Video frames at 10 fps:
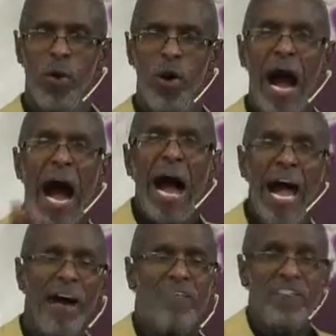I
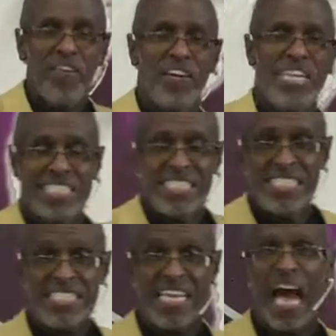have to face the
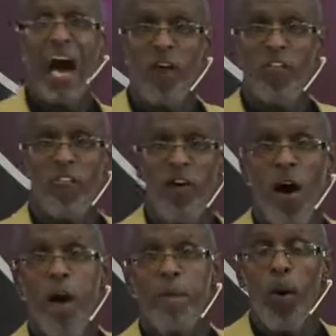south
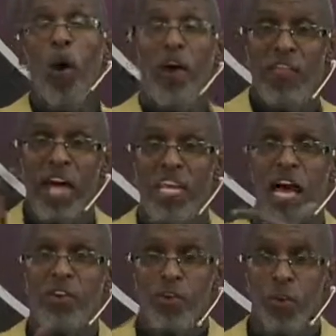more than
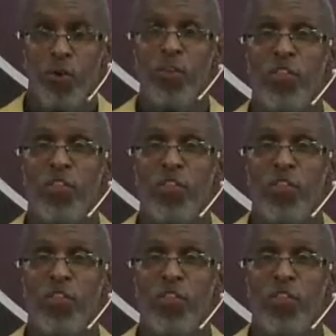I do the